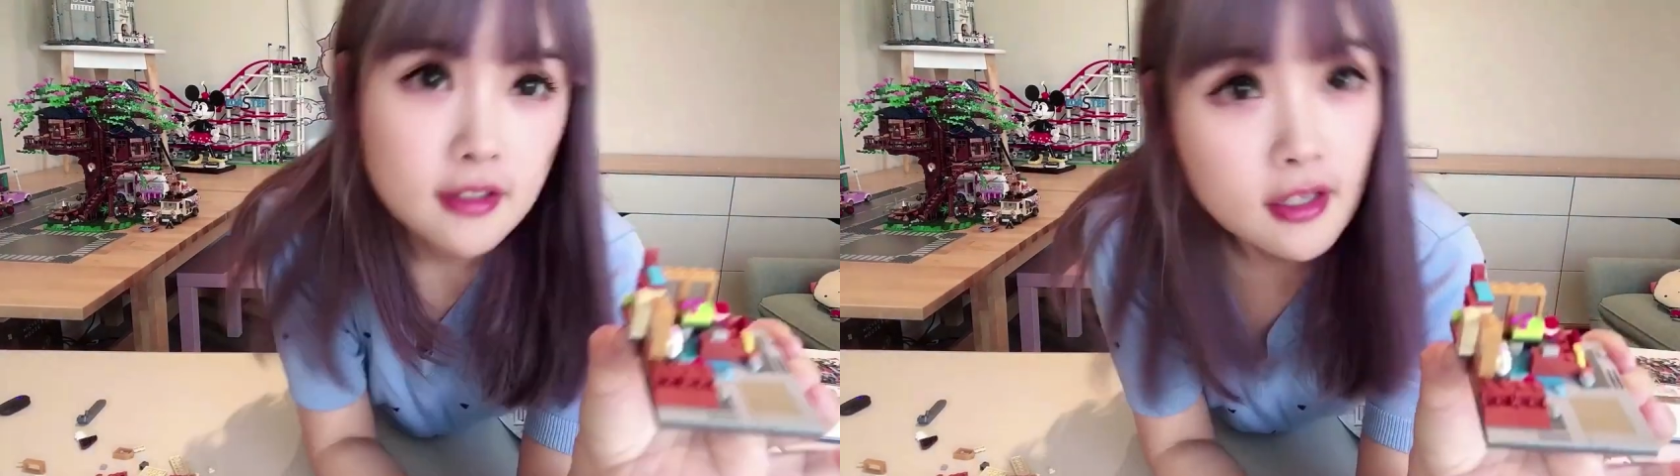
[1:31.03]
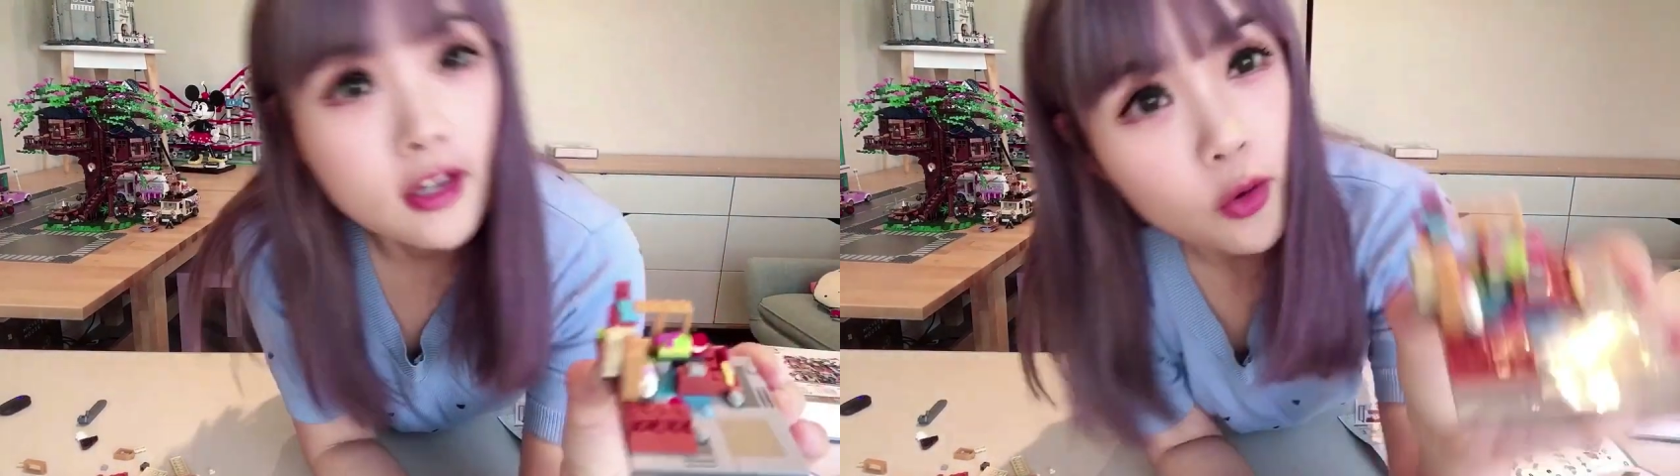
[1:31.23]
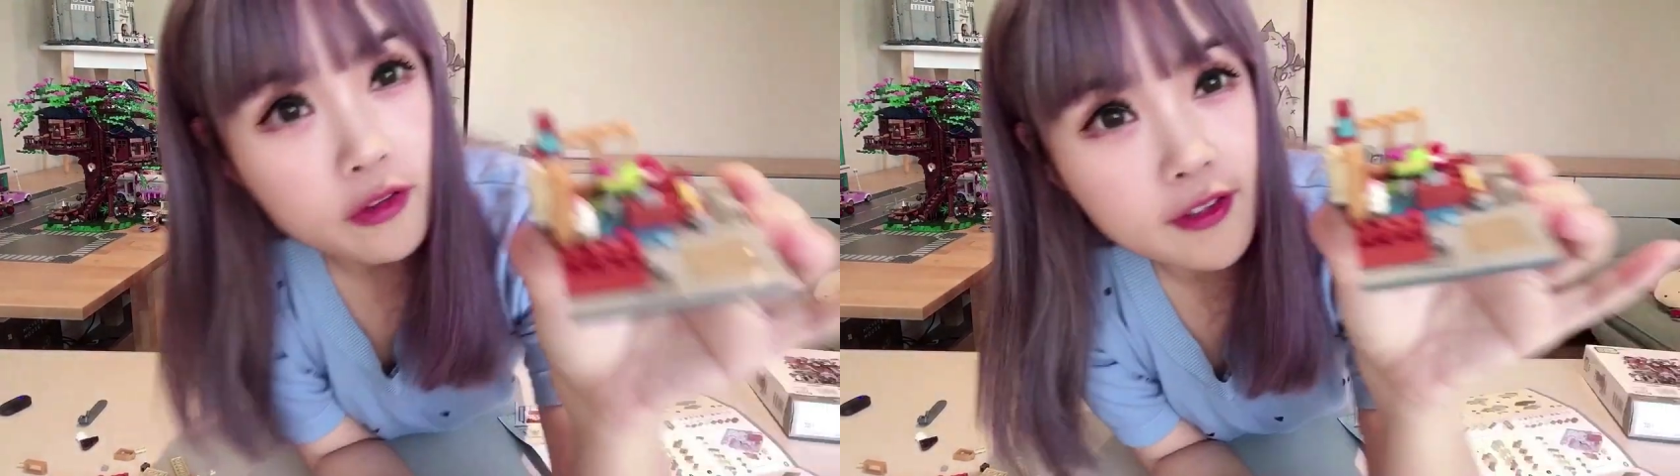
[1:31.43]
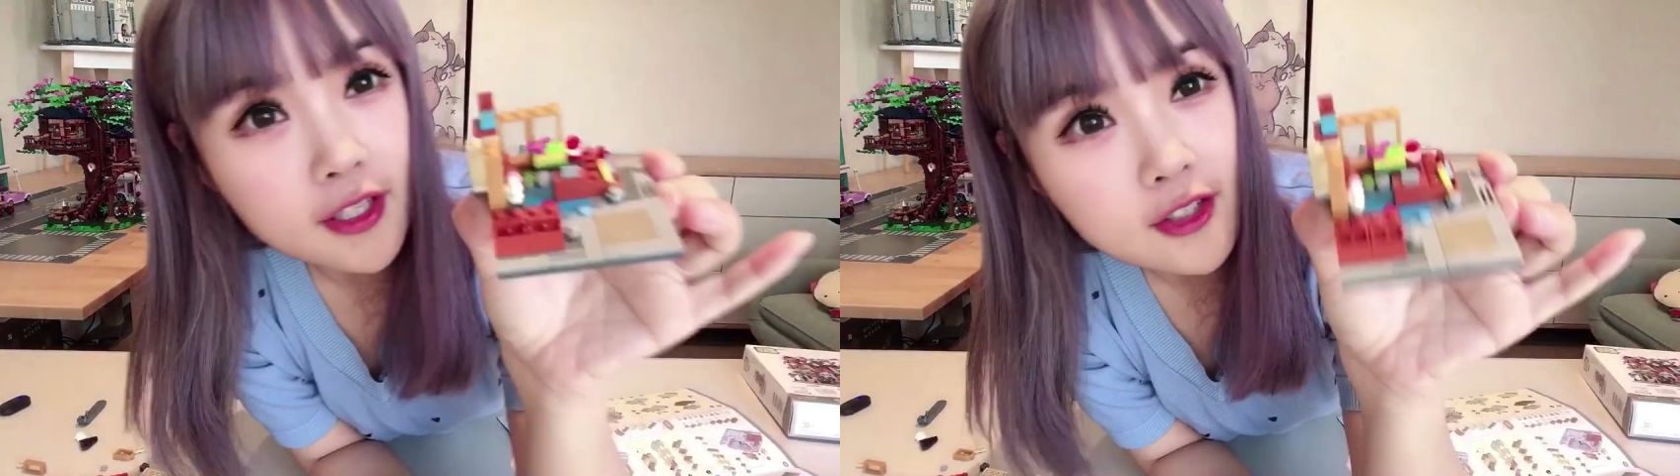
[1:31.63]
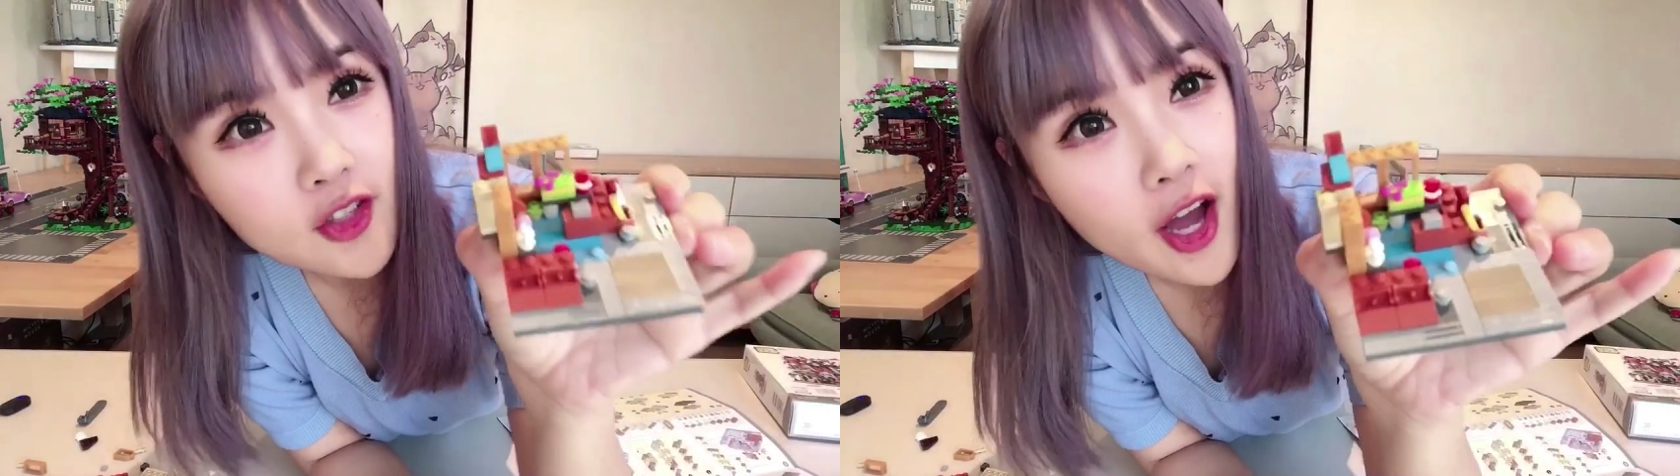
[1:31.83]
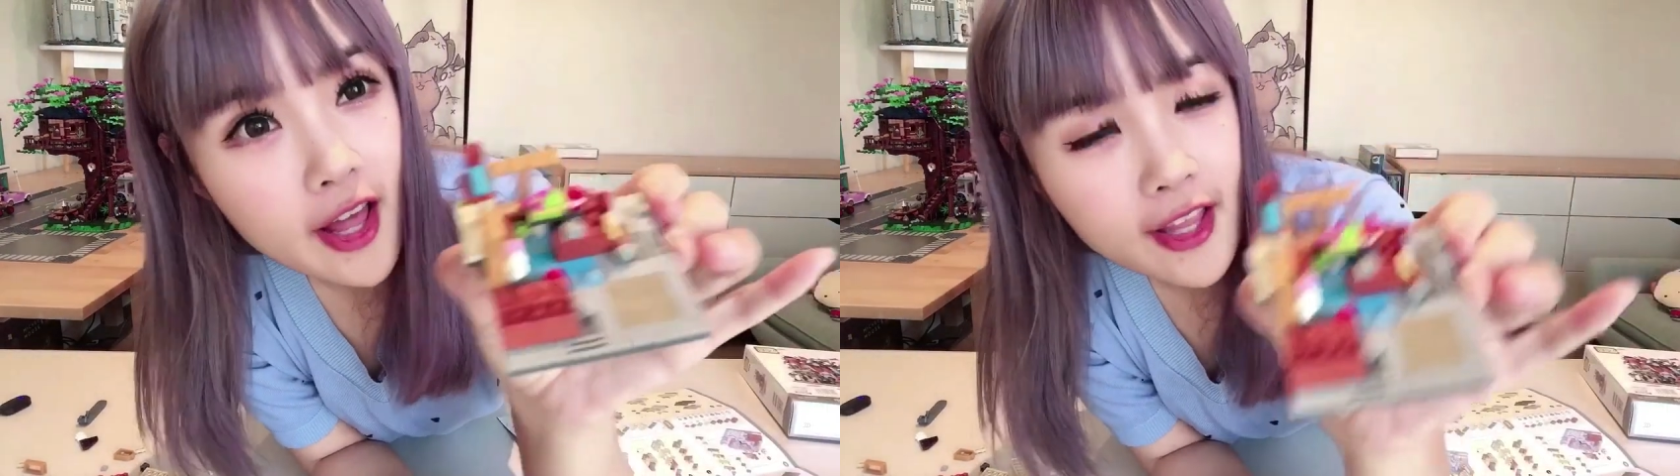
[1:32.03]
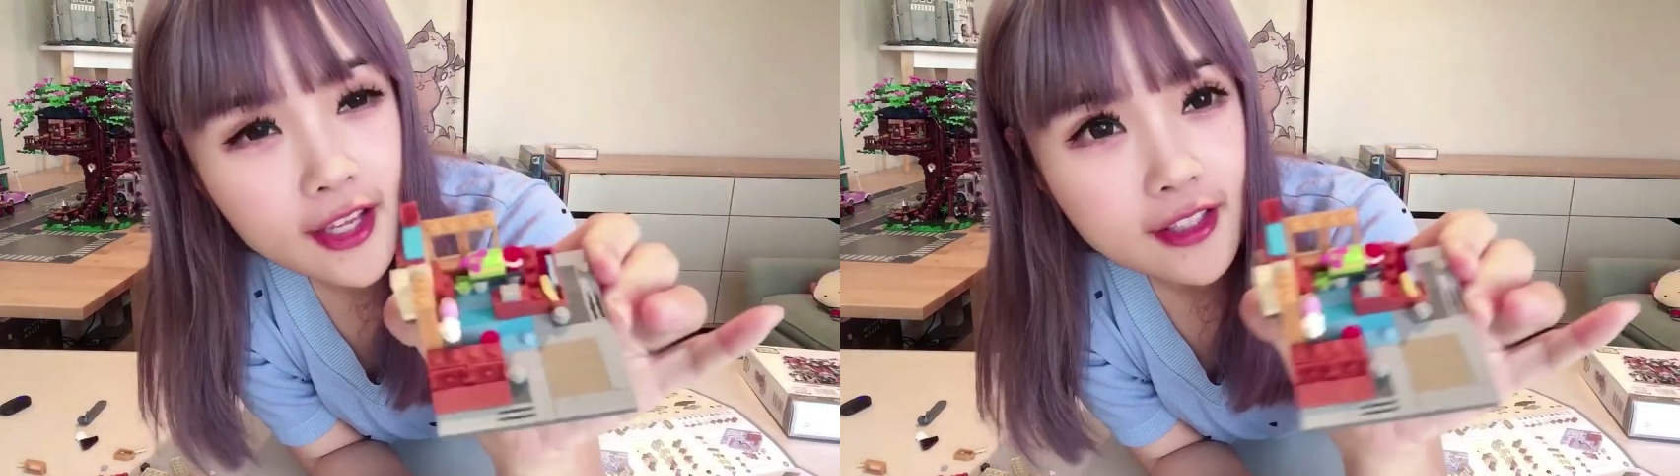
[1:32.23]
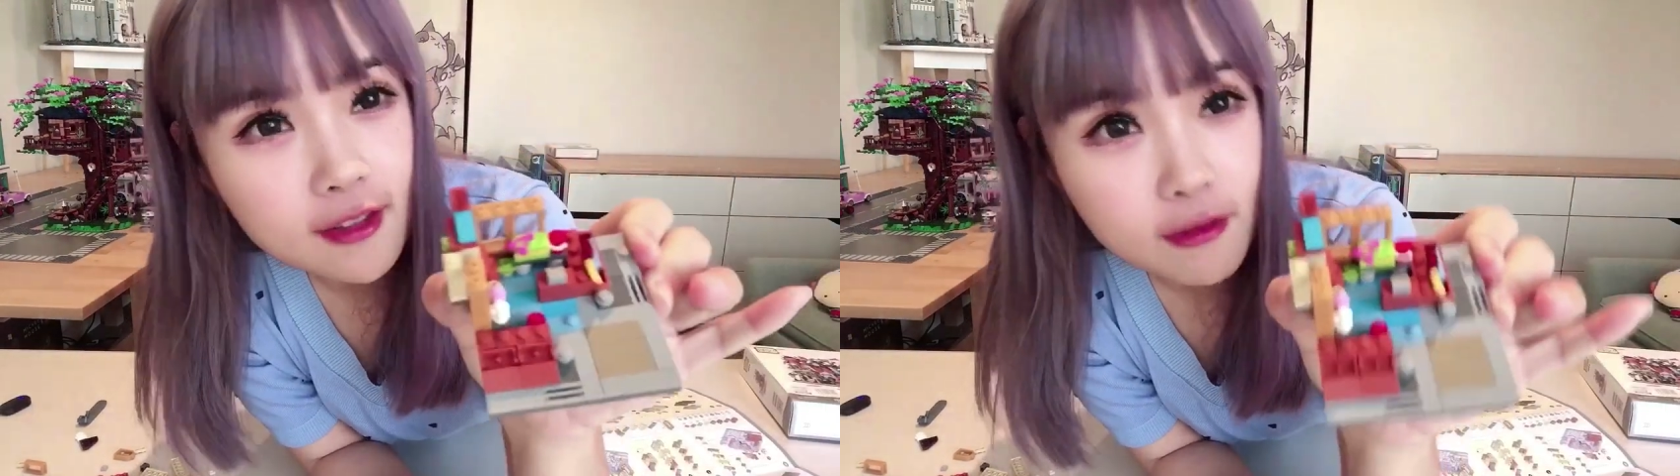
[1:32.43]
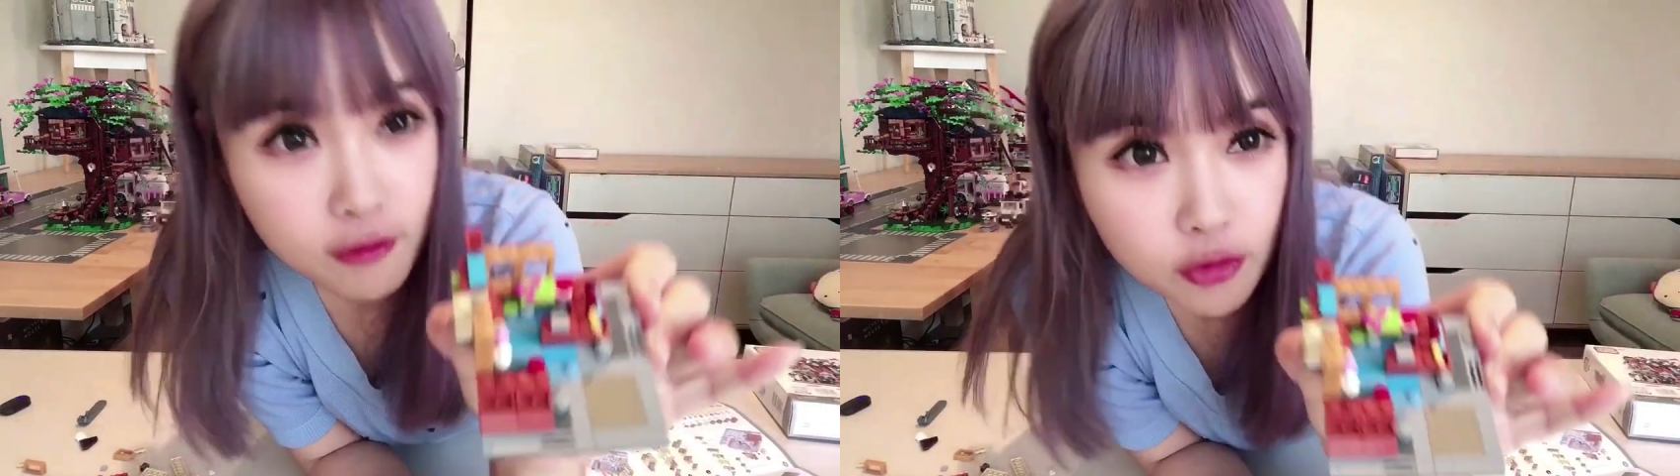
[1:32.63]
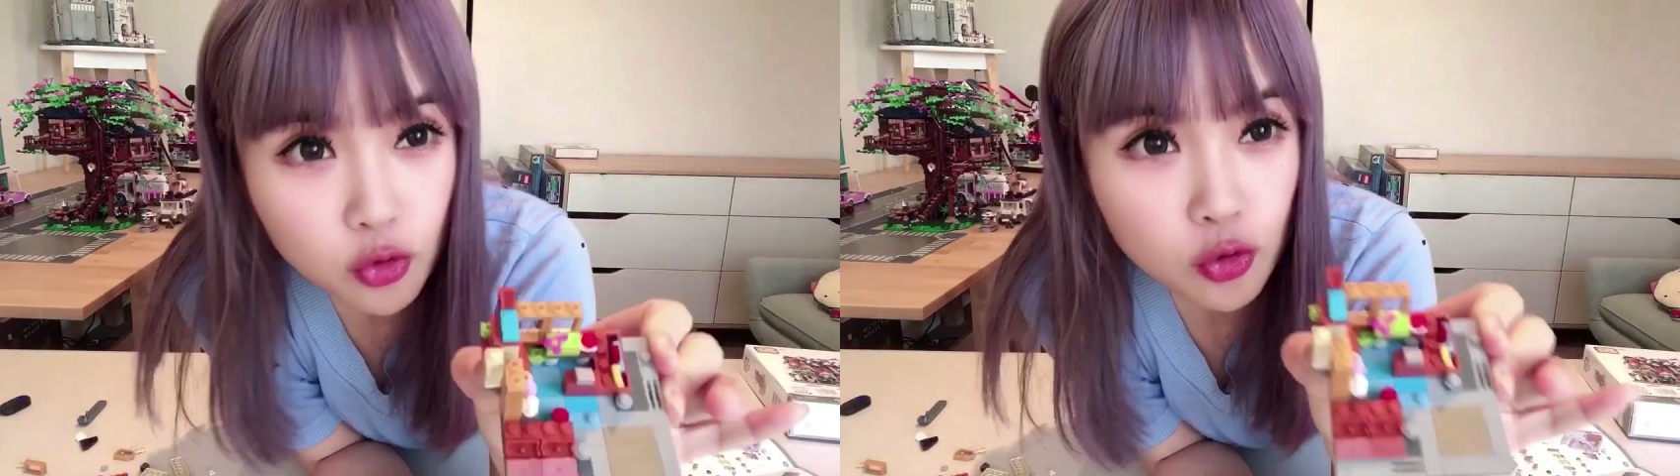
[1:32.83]
We finished tiling the
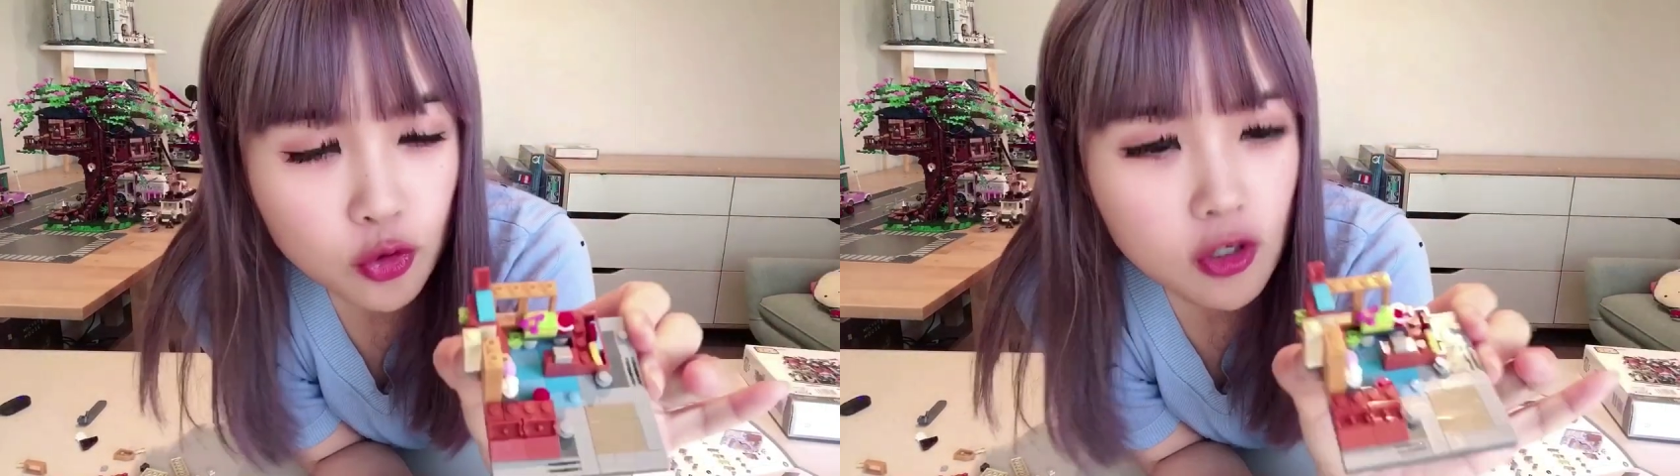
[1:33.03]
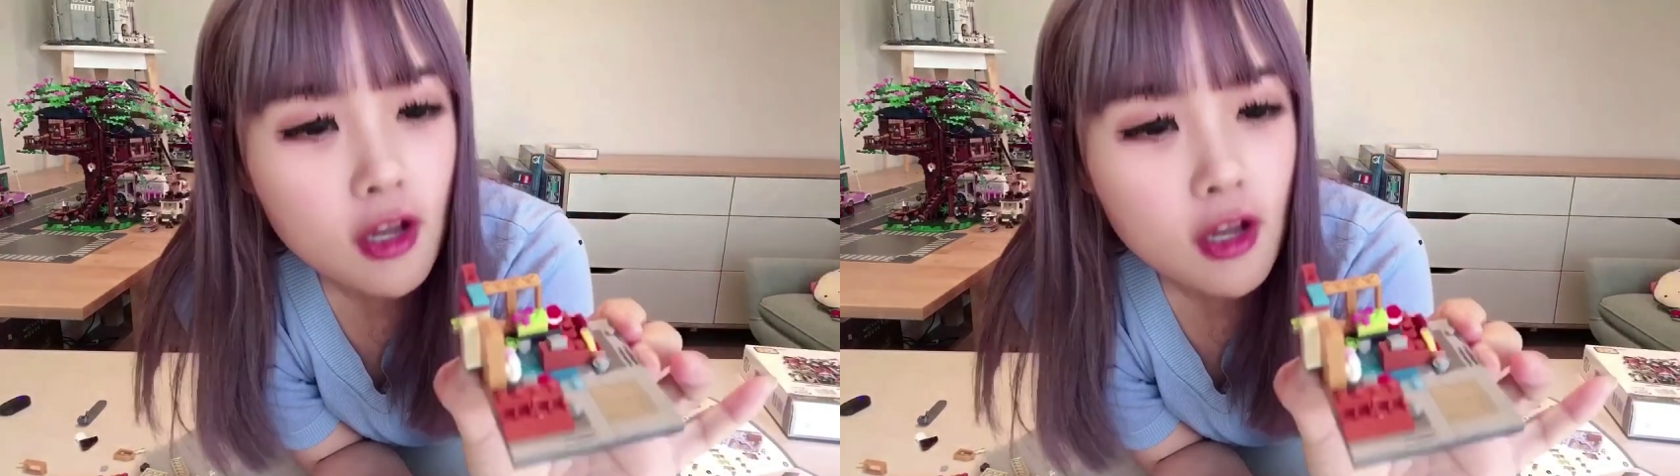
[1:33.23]
floor